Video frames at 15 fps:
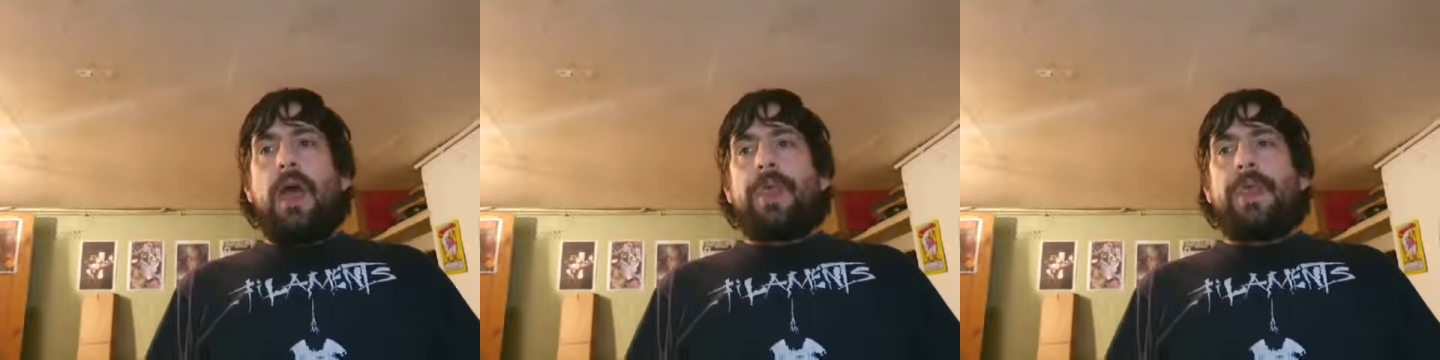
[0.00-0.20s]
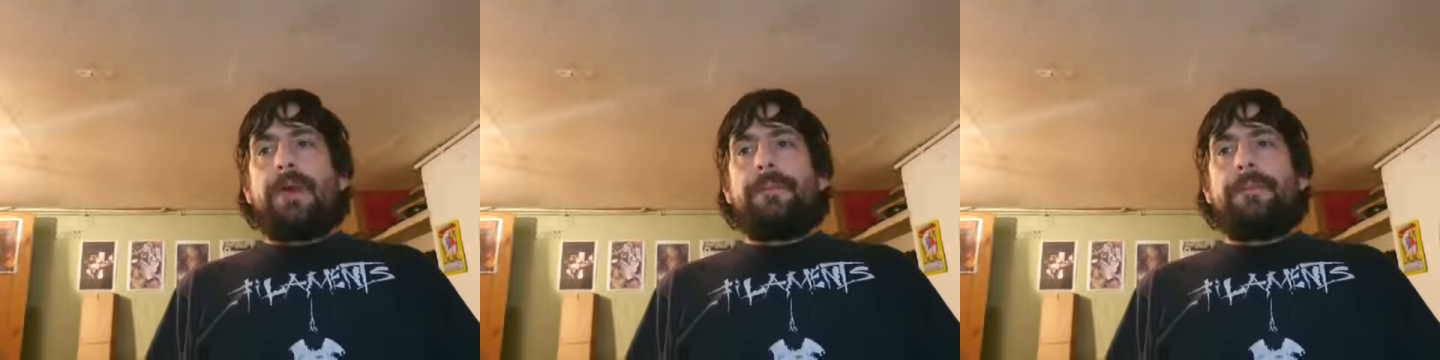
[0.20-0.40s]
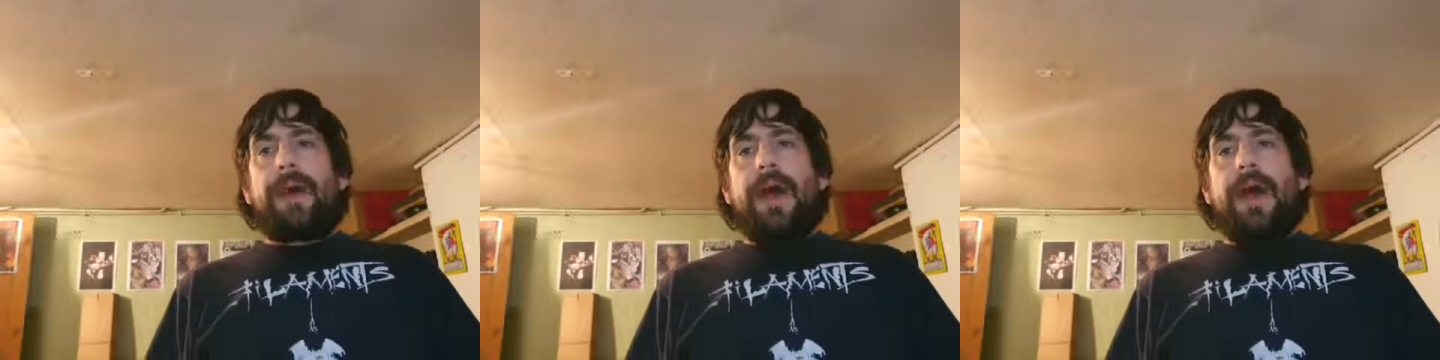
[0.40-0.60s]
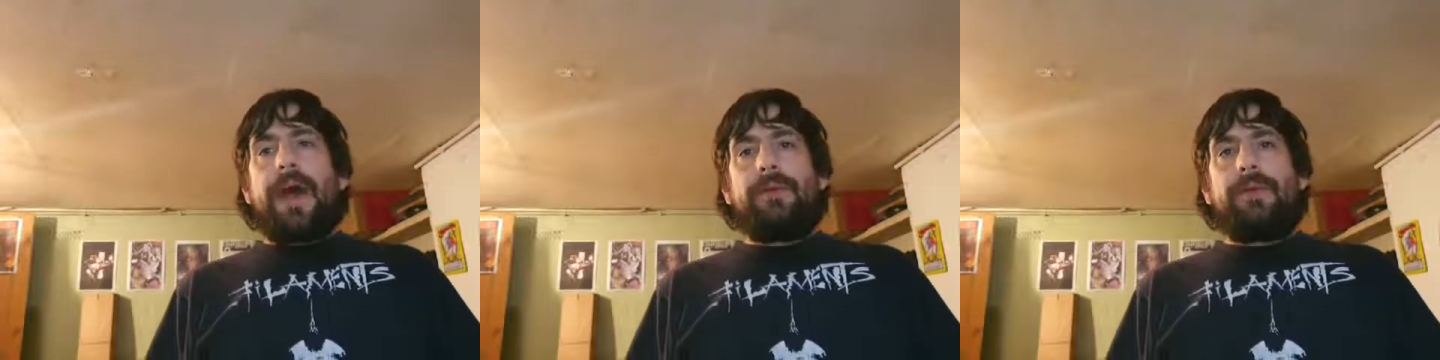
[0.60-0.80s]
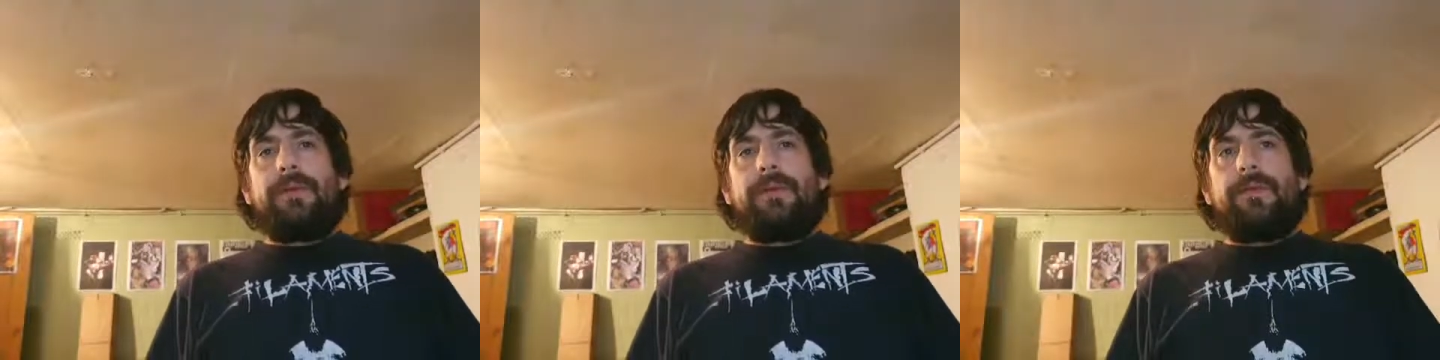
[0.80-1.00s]
the
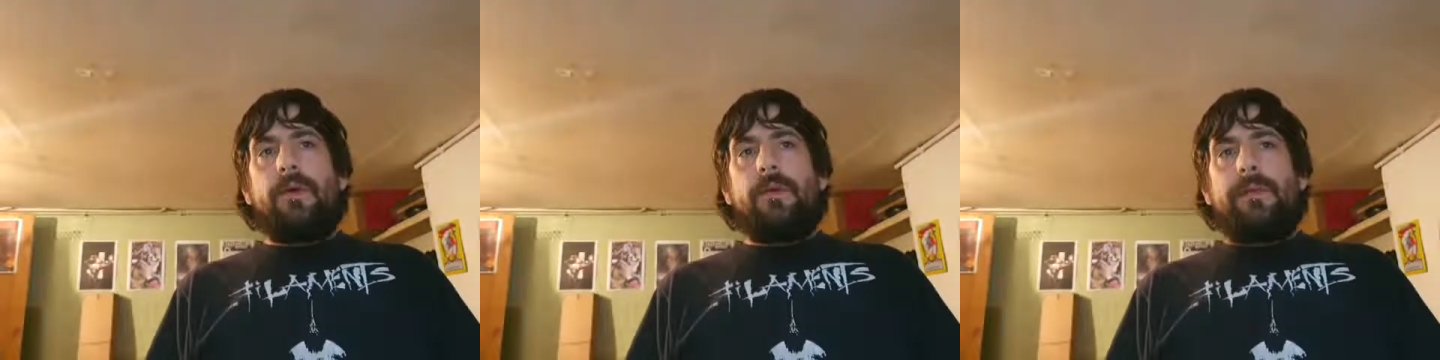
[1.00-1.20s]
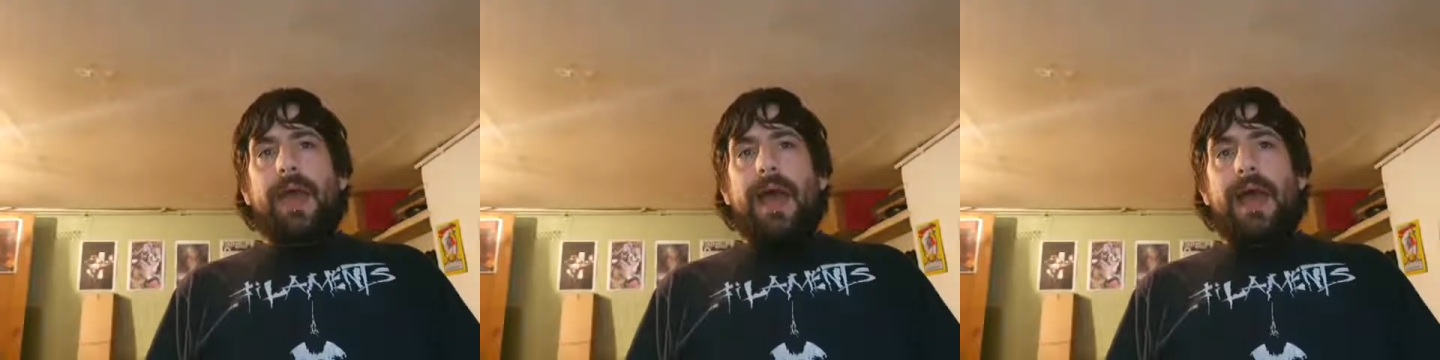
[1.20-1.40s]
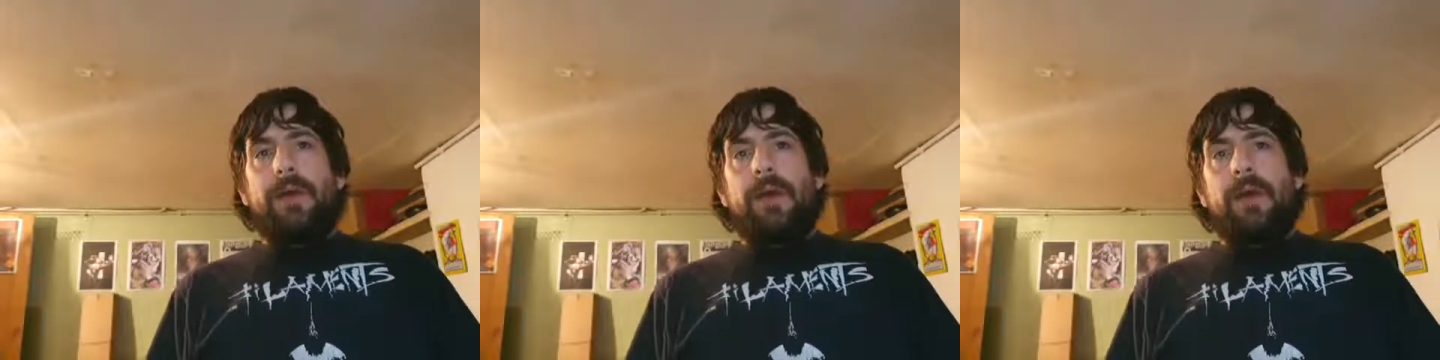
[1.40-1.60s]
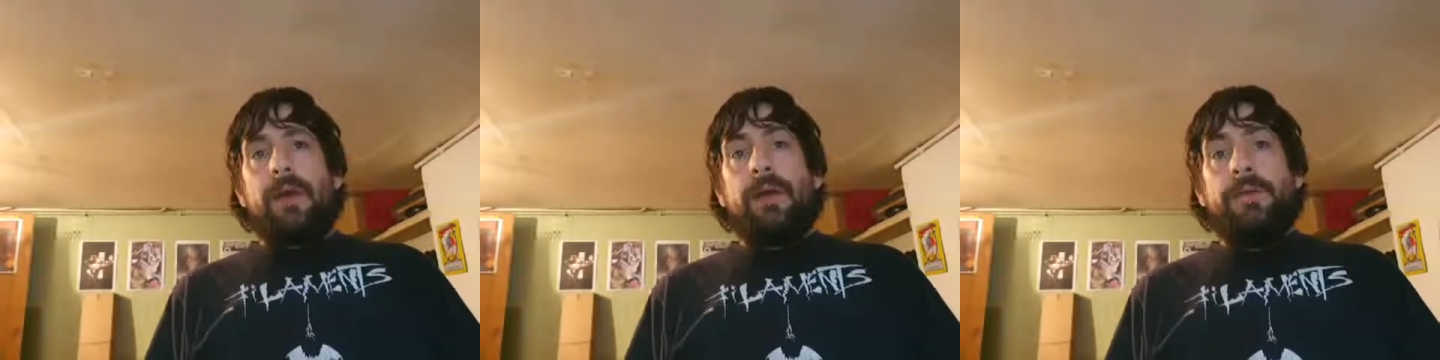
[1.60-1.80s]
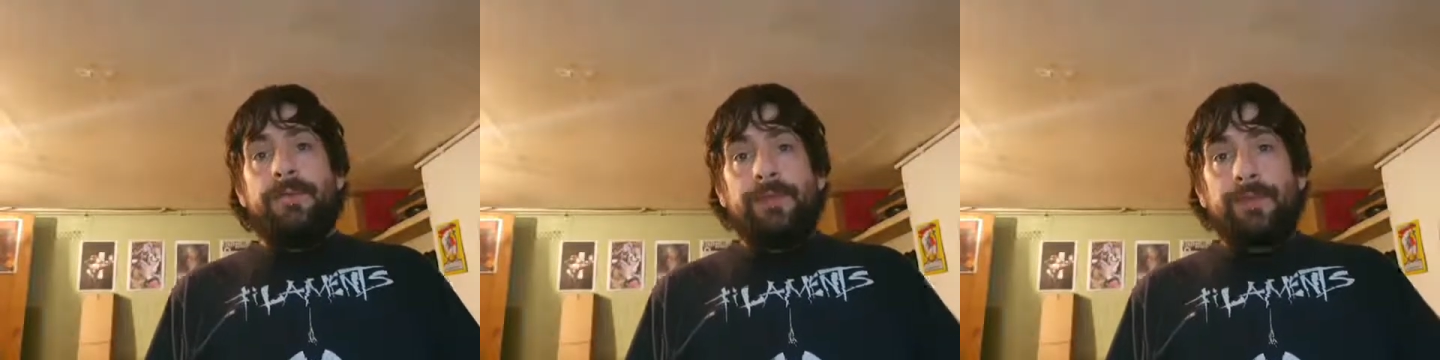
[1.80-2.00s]
parrot from
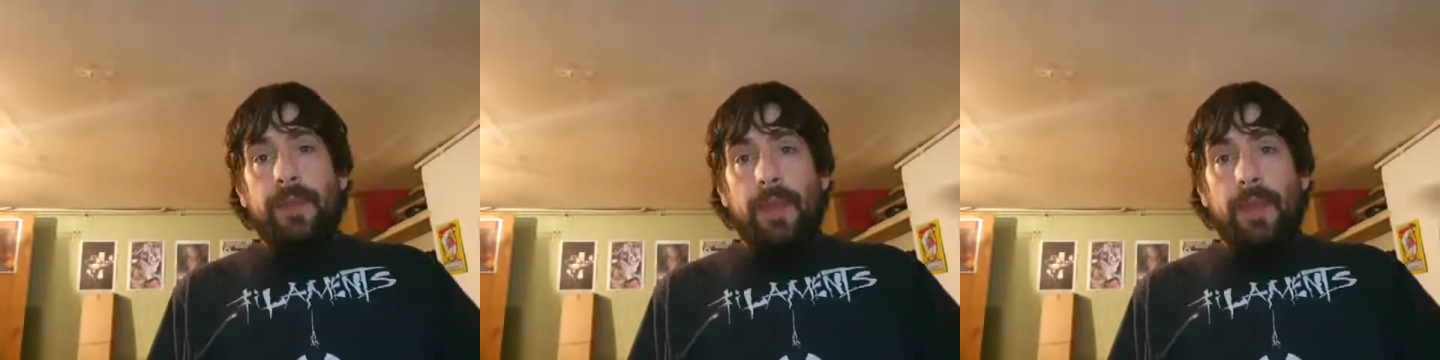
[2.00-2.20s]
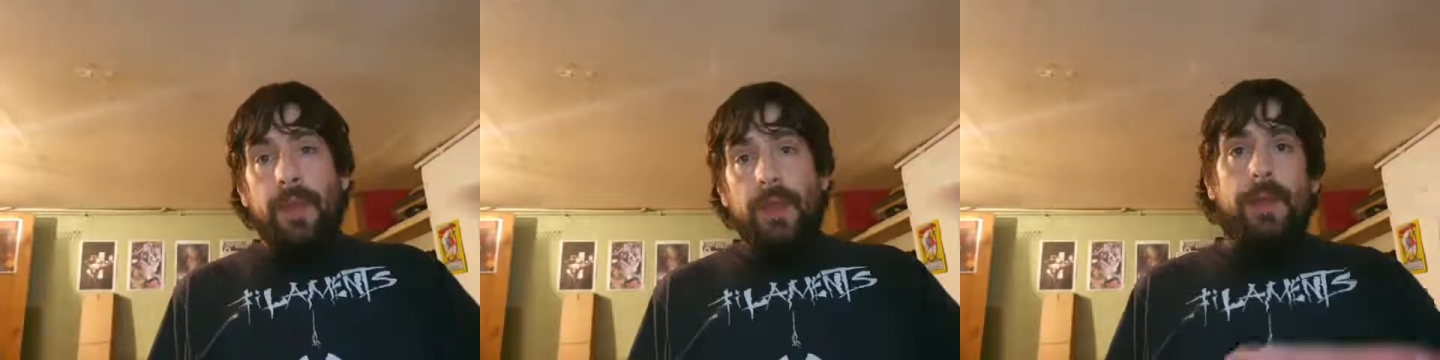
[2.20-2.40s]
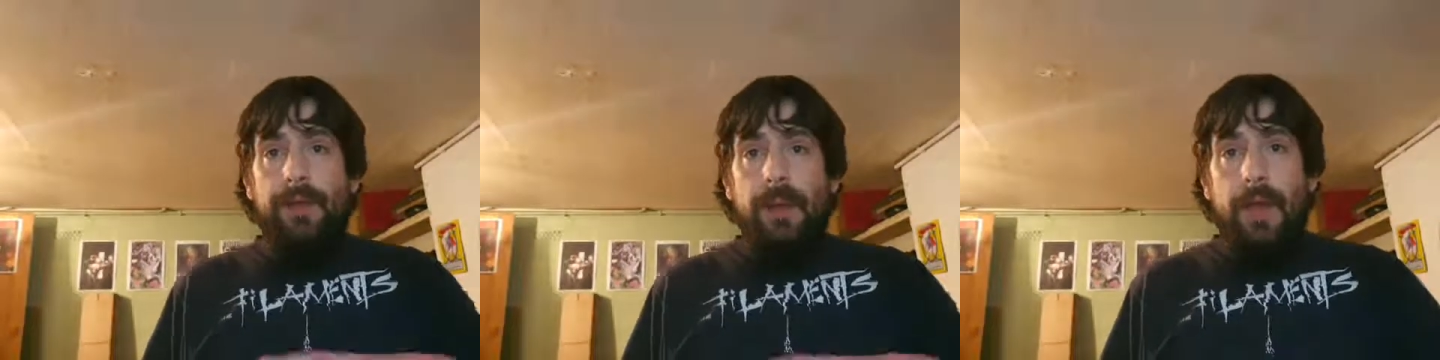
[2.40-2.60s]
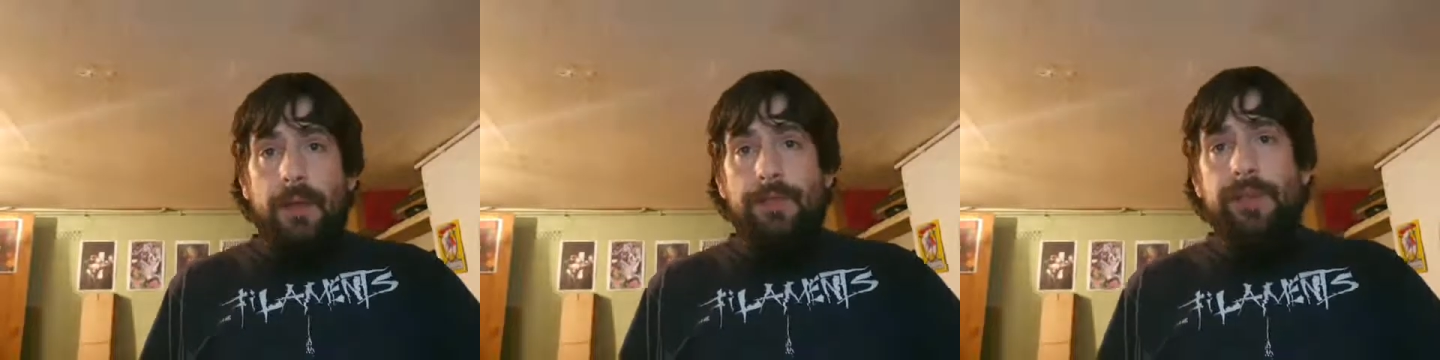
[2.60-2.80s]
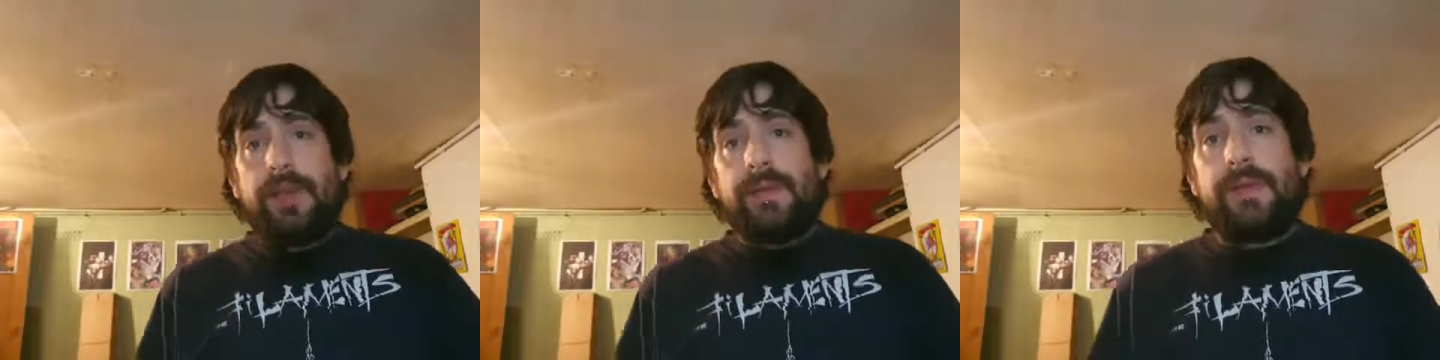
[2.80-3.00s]
our
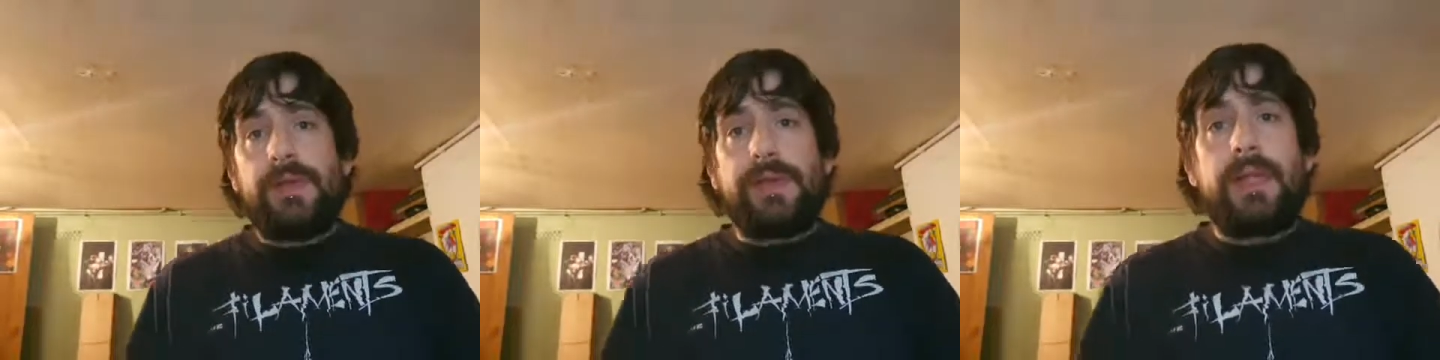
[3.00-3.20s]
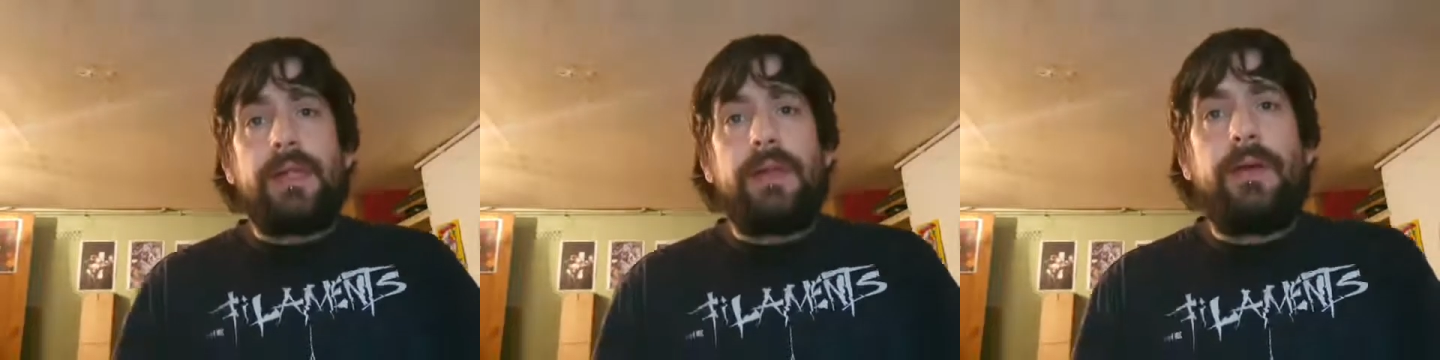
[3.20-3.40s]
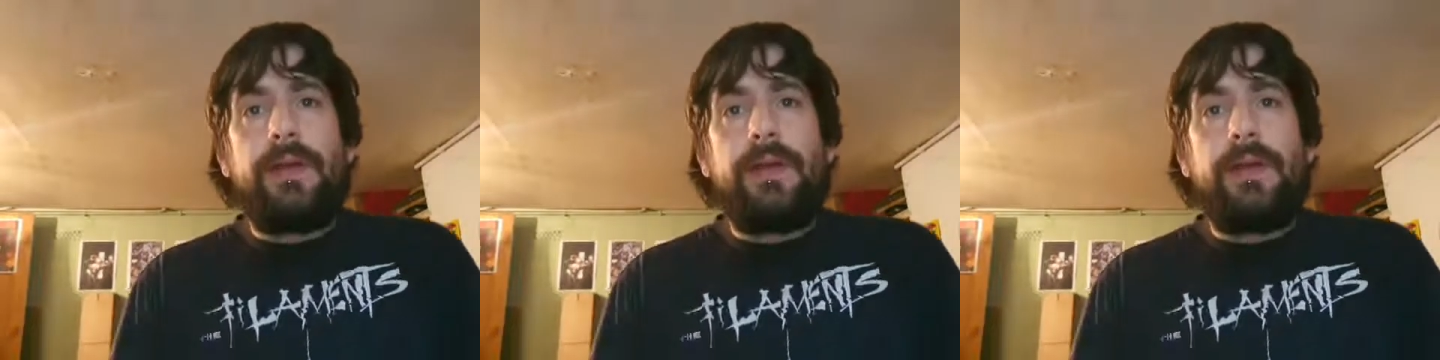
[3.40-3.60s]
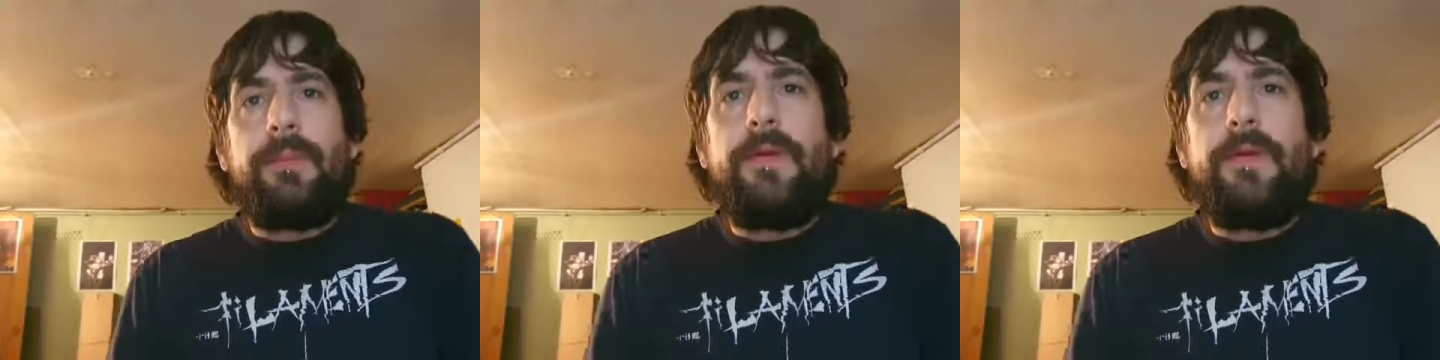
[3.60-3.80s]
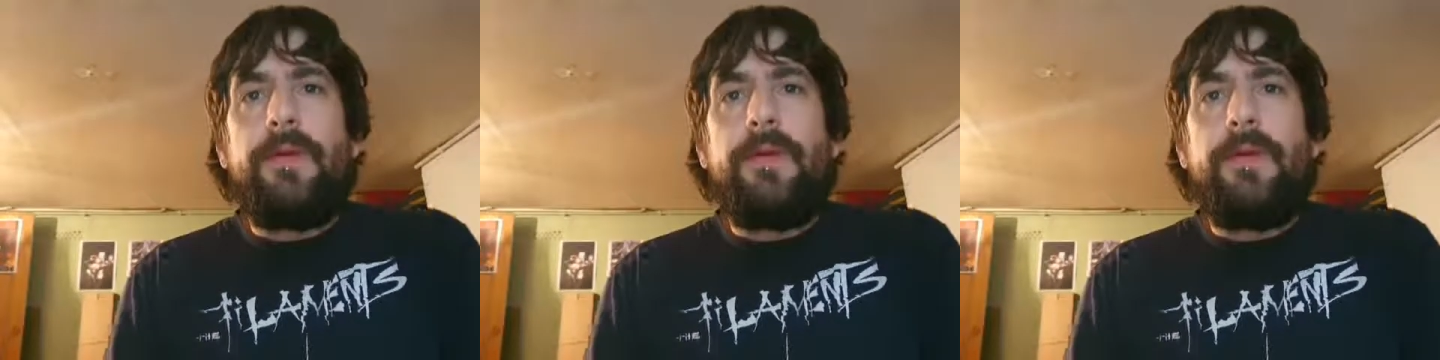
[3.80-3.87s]
previous line of